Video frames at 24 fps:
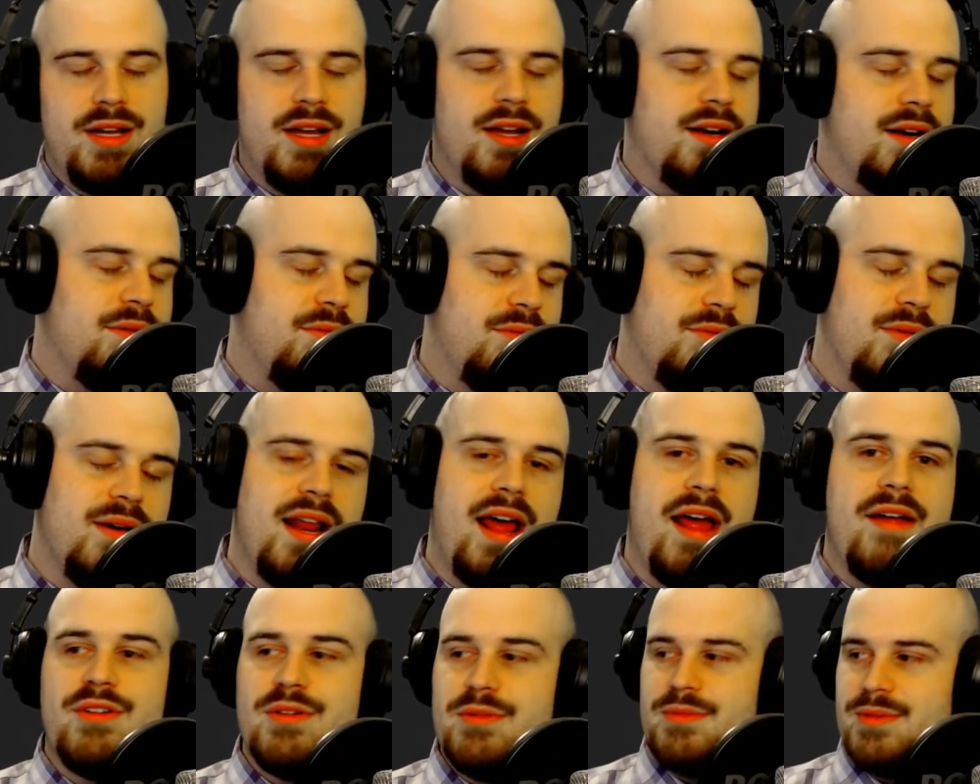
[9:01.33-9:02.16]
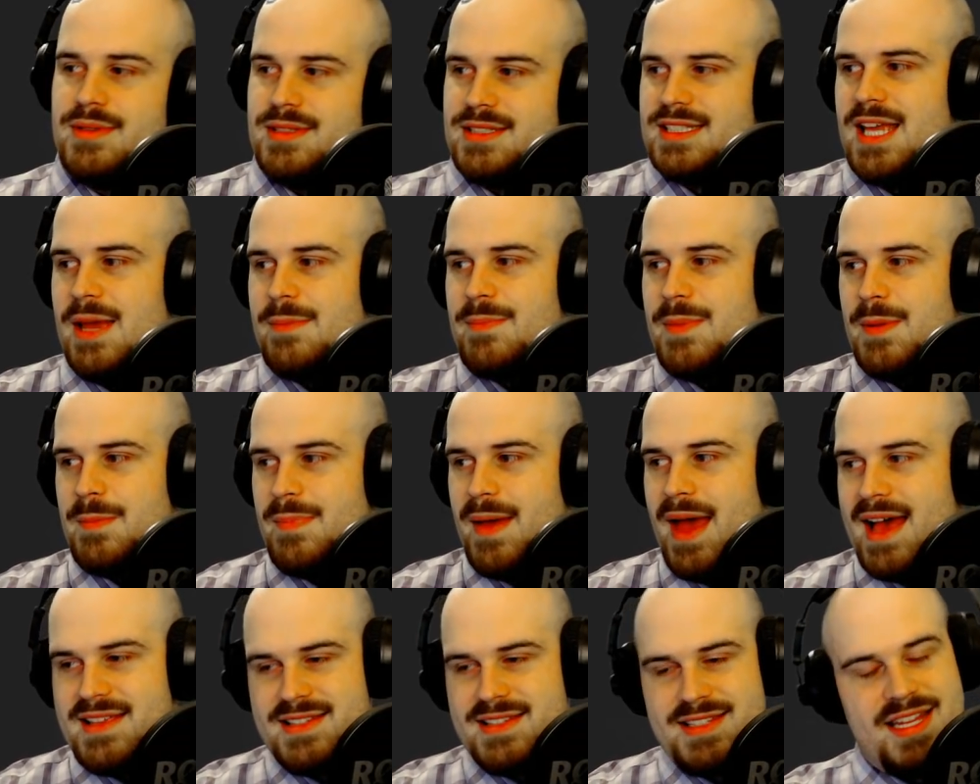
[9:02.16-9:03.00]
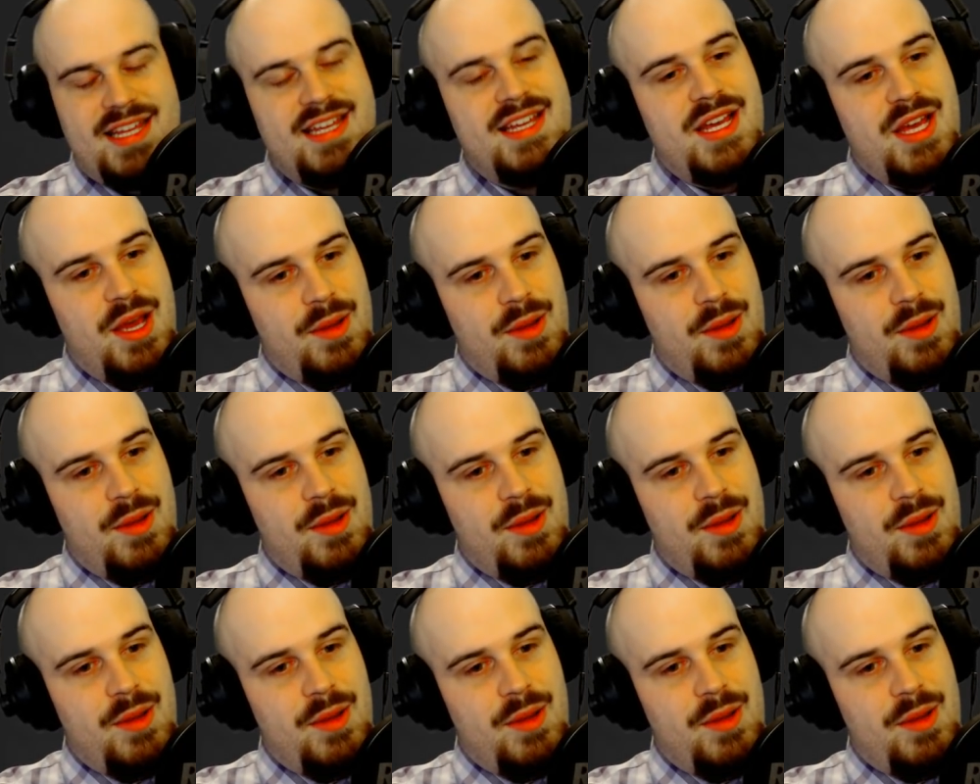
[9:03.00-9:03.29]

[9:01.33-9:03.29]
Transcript: All right, whatever. skipping past it.